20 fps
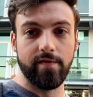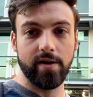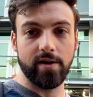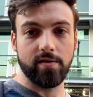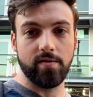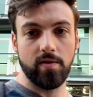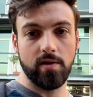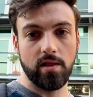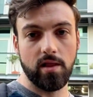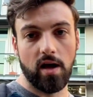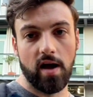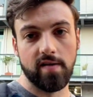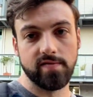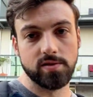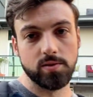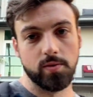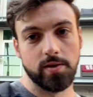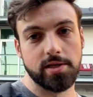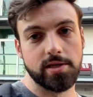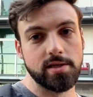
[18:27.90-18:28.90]
Victory
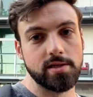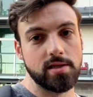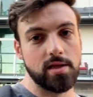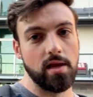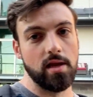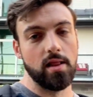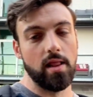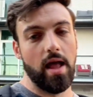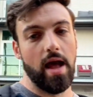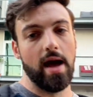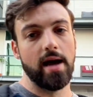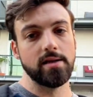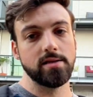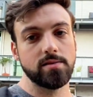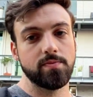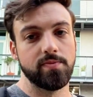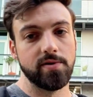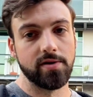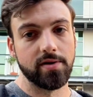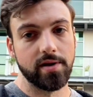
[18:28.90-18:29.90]
Lofts, which is the
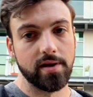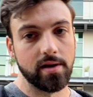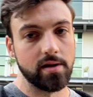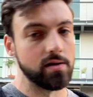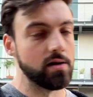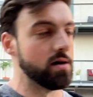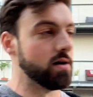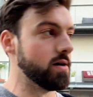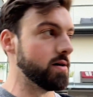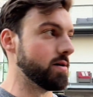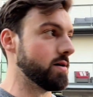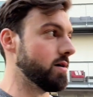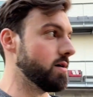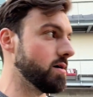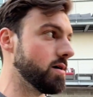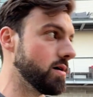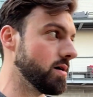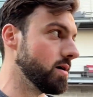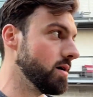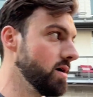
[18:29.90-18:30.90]
last building on
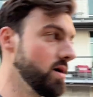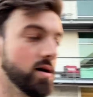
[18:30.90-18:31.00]
our